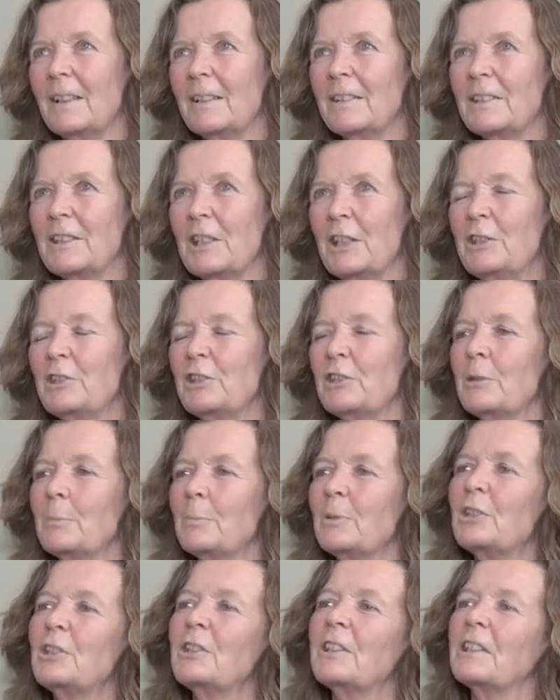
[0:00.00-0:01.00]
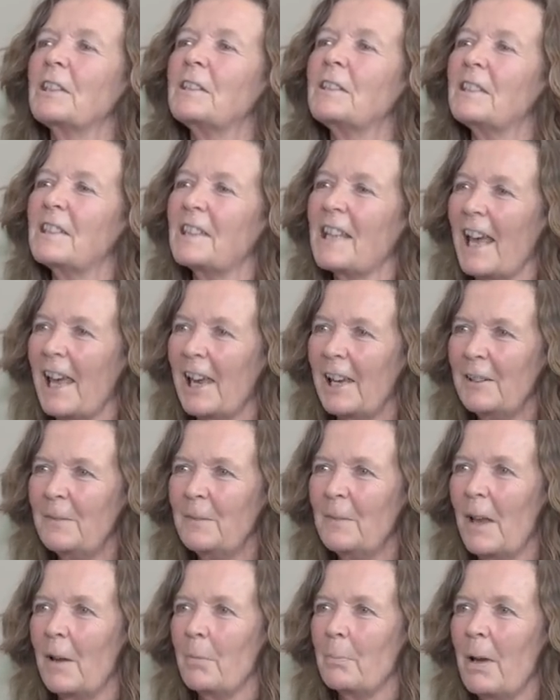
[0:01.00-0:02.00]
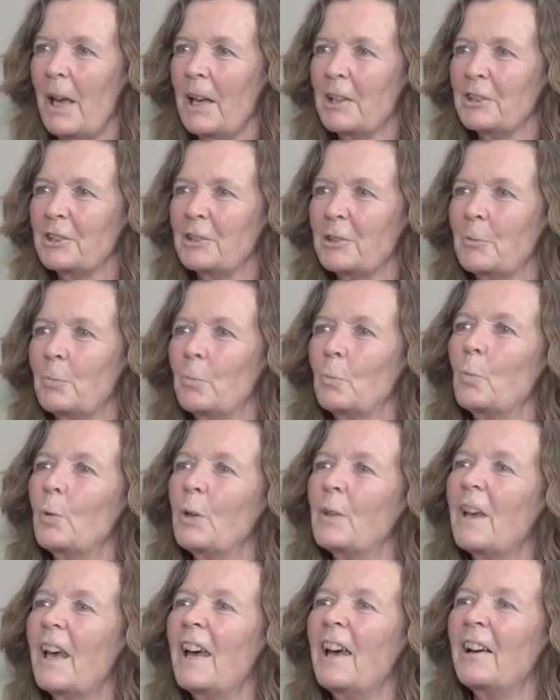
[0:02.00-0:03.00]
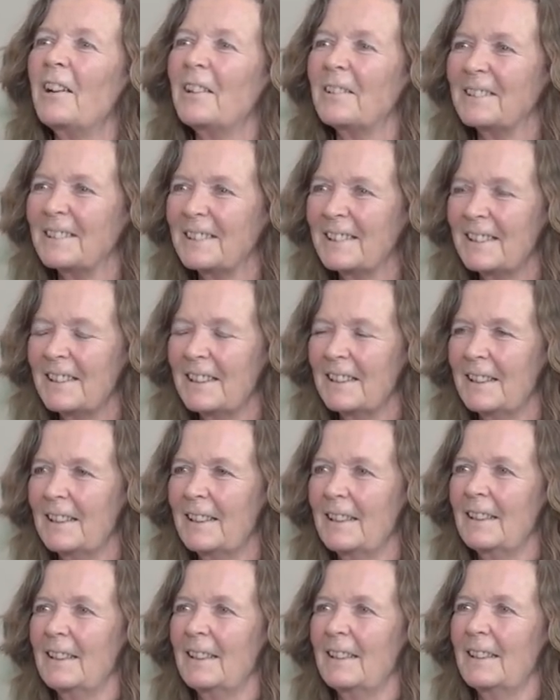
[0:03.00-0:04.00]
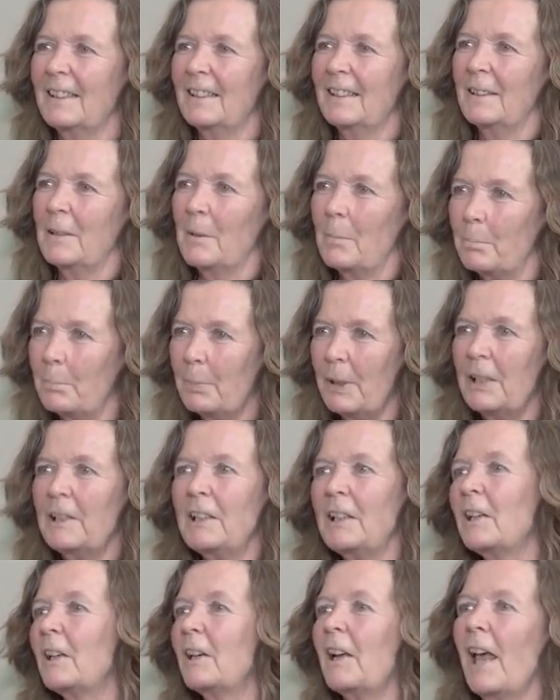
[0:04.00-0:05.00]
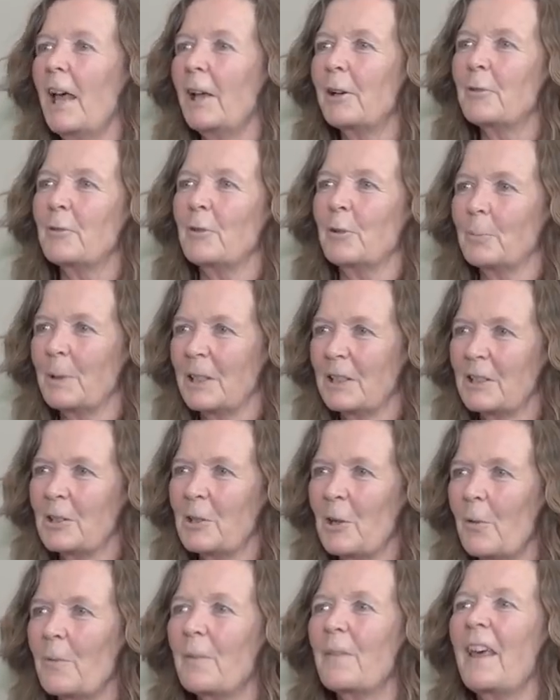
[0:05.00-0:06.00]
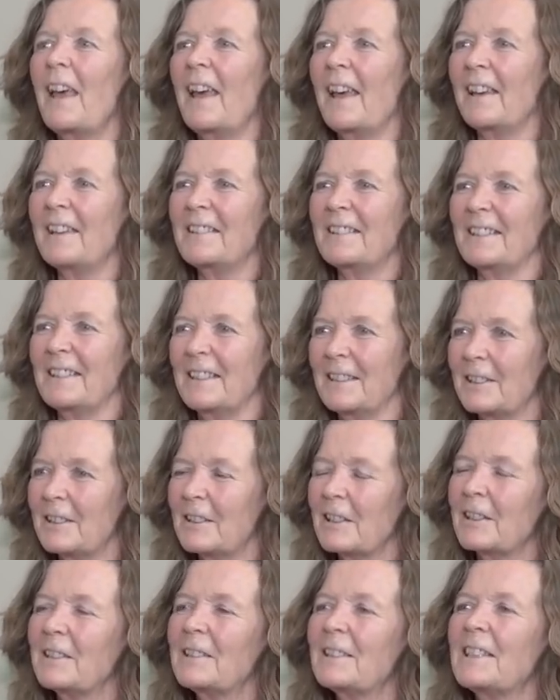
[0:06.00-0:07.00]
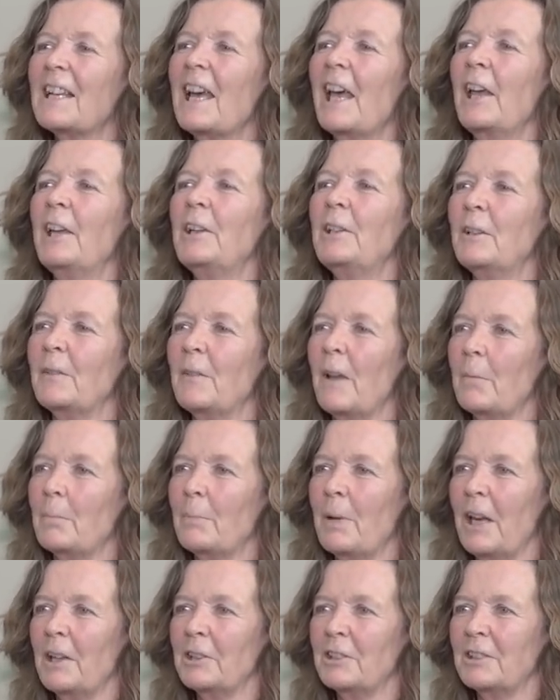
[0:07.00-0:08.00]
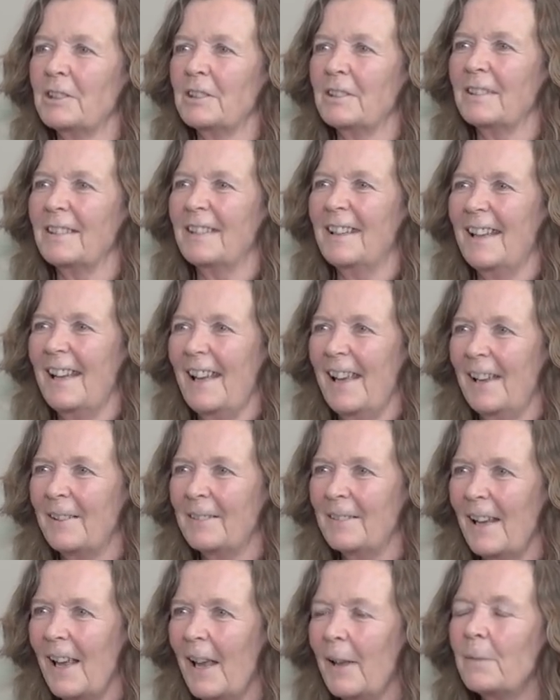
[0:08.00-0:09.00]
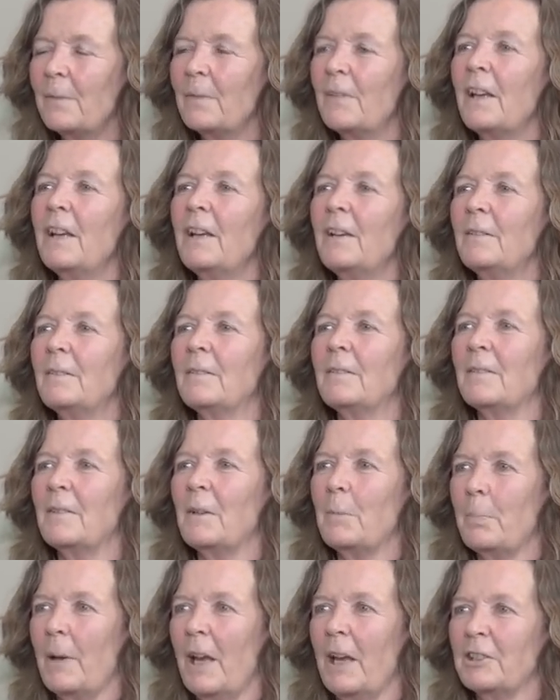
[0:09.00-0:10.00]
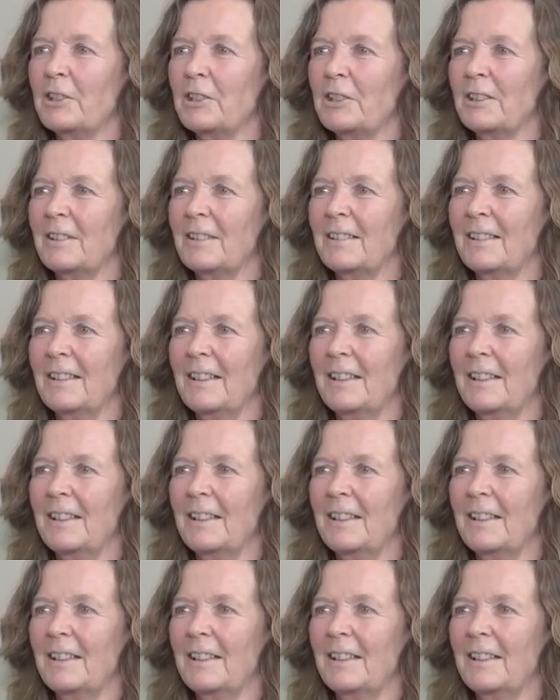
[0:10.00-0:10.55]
teach them to contain that passion without beating it out of them. It's not that, it's containing that passion. And then the passion